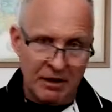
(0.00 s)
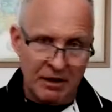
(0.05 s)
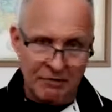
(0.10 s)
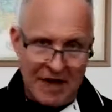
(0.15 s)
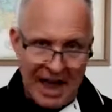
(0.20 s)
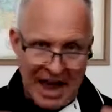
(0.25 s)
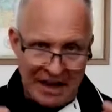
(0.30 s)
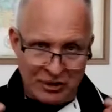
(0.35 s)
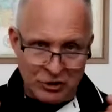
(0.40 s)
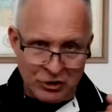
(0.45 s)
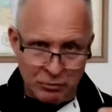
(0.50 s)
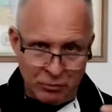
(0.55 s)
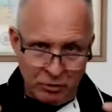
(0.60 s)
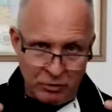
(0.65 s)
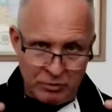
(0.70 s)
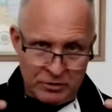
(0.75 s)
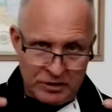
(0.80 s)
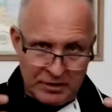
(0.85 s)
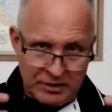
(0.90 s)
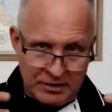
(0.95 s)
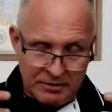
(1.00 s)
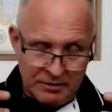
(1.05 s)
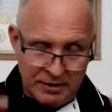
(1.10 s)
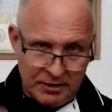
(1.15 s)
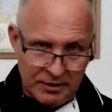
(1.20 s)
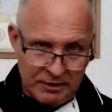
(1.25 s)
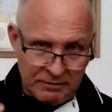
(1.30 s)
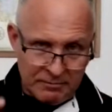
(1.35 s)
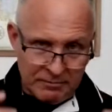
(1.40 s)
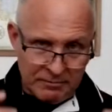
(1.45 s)
of actual
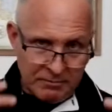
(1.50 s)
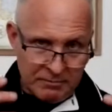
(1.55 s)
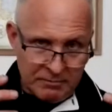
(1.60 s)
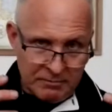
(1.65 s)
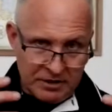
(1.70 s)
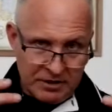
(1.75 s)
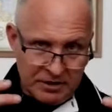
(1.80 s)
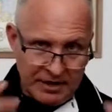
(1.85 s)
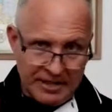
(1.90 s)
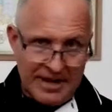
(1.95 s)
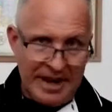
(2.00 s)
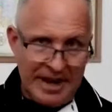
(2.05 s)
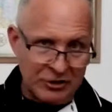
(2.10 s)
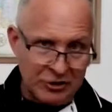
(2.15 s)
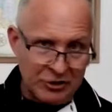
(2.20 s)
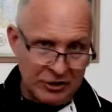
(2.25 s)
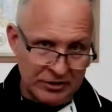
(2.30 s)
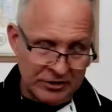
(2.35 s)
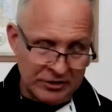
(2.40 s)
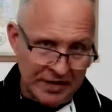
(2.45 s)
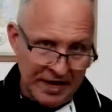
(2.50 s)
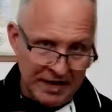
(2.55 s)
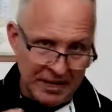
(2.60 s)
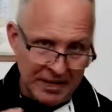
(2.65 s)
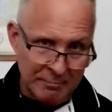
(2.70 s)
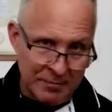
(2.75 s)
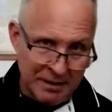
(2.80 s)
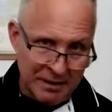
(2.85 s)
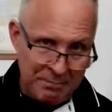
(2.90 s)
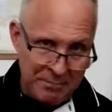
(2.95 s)
uh, connections that
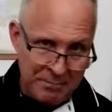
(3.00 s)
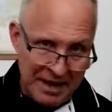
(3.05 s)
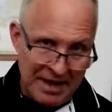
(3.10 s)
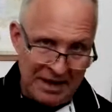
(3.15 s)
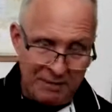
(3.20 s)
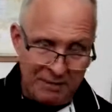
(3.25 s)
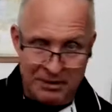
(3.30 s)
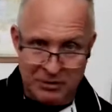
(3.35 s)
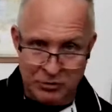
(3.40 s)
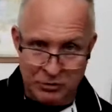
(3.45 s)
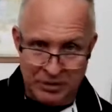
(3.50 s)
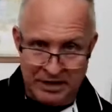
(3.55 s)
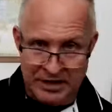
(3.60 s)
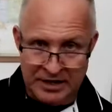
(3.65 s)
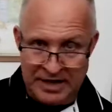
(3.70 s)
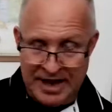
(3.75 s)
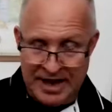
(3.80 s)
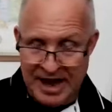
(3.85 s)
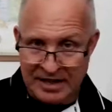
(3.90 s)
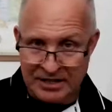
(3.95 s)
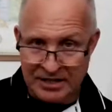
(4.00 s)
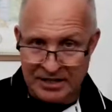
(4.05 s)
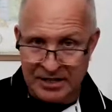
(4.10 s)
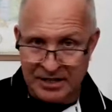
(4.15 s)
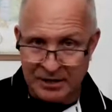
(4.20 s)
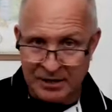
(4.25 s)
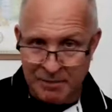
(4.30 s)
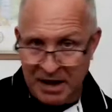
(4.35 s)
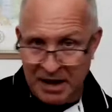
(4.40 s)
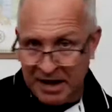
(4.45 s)
can be made between the actin
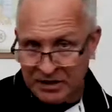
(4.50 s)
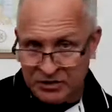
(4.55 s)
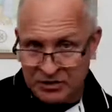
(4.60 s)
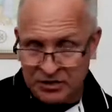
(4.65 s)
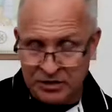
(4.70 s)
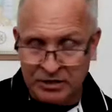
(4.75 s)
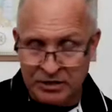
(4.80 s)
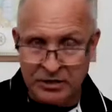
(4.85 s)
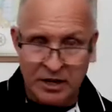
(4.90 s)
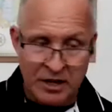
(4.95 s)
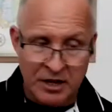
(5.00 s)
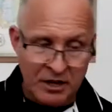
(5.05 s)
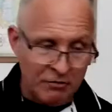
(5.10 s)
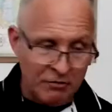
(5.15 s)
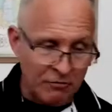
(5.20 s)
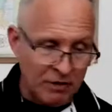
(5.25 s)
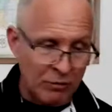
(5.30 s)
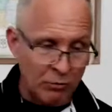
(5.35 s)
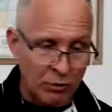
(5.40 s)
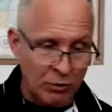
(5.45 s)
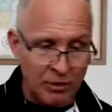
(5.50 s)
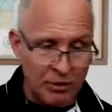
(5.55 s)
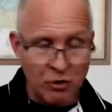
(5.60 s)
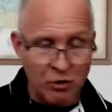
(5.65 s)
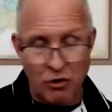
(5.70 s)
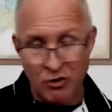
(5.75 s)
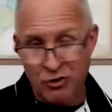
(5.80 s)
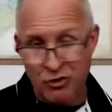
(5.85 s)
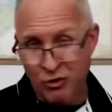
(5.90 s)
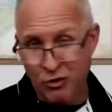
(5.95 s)
and the myosin, right? What we
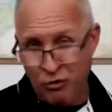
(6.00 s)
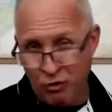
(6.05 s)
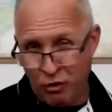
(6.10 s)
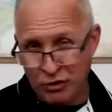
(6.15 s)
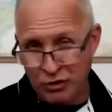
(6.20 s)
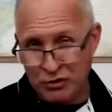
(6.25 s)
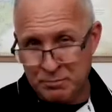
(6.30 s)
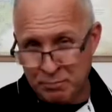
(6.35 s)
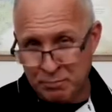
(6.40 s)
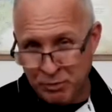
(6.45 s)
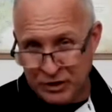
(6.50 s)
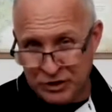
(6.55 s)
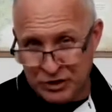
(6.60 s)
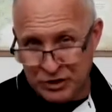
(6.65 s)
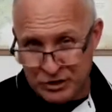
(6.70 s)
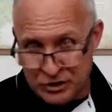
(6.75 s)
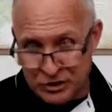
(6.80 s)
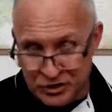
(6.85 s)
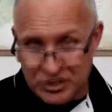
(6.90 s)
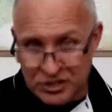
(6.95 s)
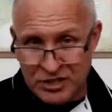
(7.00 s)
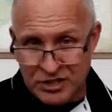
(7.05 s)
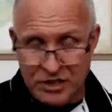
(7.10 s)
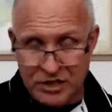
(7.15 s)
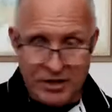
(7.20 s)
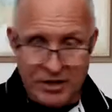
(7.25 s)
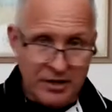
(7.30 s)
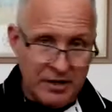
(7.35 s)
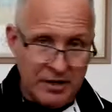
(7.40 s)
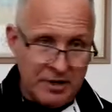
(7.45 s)
call cross bridges.
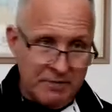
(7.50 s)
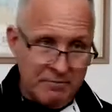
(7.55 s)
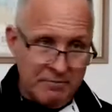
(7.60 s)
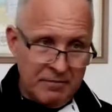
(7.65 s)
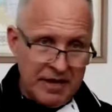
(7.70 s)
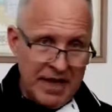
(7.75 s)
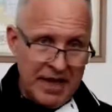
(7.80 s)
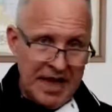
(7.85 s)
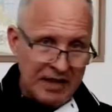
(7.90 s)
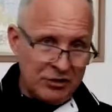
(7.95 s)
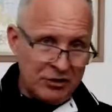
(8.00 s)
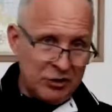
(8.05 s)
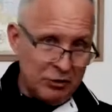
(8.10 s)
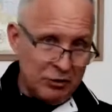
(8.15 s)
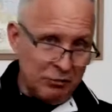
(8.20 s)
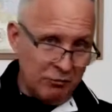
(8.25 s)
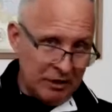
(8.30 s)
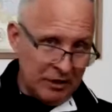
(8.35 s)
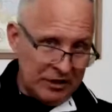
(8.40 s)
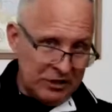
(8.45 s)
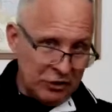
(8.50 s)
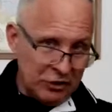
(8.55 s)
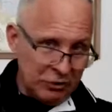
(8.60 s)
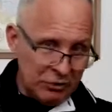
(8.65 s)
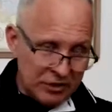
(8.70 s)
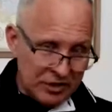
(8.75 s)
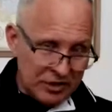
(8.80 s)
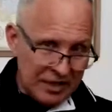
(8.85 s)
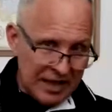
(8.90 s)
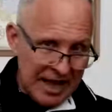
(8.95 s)
As you
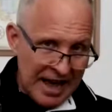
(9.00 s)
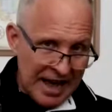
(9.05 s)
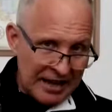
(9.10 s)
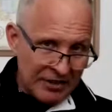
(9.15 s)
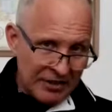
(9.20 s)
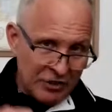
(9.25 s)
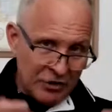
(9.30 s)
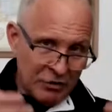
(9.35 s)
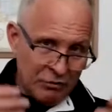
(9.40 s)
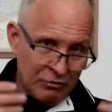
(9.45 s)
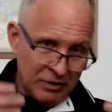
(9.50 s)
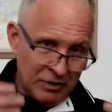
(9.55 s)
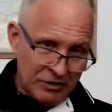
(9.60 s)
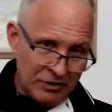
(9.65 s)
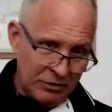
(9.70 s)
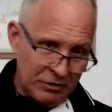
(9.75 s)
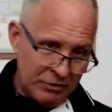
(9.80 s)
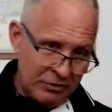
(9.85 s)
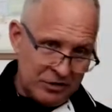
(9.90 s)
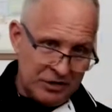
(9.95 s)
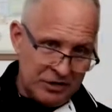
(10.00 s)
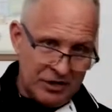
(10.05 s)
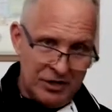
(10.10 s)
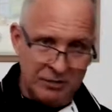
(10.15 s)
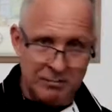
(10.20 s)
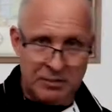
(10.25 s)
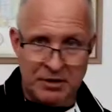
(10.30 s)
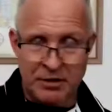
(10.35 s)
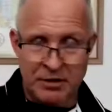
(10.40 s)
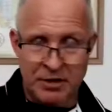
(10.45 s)
reduce that, you reduce
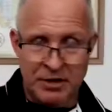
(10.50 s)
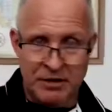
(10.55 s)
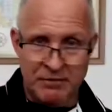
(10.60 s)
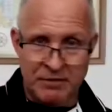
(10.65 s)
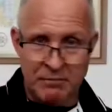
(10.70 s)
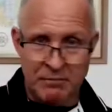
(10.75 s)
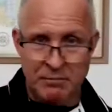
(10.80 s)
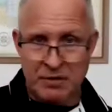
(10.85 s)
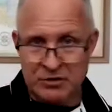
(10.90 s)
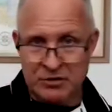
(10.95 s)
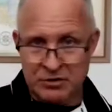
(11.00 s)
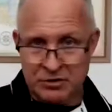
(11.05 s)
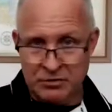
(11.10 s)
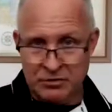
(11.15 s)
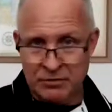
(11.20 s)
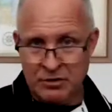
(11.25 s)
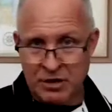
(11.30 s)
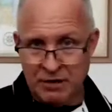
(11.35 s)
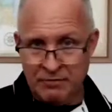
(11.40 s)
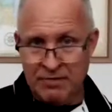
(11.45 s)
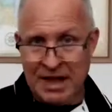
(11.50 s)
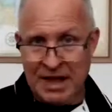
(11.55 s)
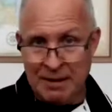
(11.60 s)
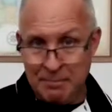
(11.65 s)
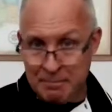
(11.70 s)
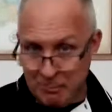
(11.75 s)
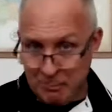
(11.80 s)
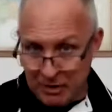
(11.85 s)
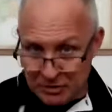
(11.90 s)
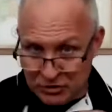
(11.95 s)
the ability of the muscle, of
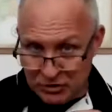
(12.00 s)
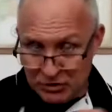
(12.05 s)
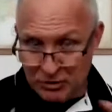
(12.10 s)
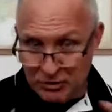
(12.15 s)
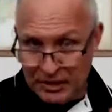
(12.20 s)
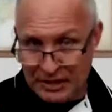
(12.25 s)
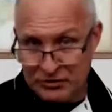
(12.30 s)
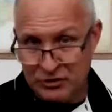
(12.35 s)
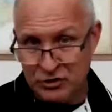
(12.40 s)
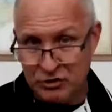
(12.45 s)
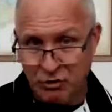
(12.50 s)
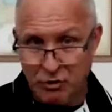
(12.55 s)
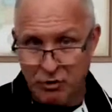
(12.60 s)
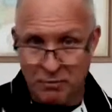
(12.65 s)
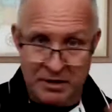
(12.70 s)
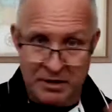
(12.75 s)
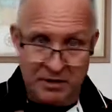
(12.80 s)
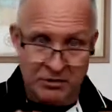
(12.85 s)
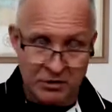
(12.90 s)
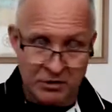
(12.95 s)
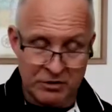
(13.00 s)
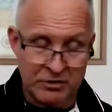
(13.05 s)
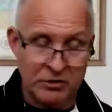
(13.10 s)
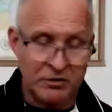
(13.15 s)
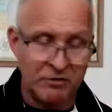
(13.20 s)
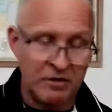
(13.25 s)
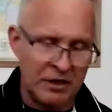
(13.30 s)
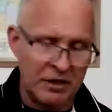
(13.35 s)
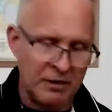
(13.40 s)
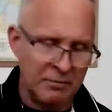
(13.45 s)
that muscle, that sarcomere to
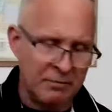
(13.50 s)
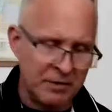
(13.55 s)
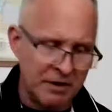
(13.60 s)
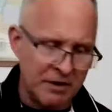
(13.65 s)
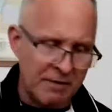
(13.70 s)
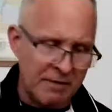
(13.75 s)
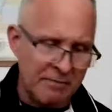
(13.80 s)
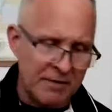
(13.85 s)
develop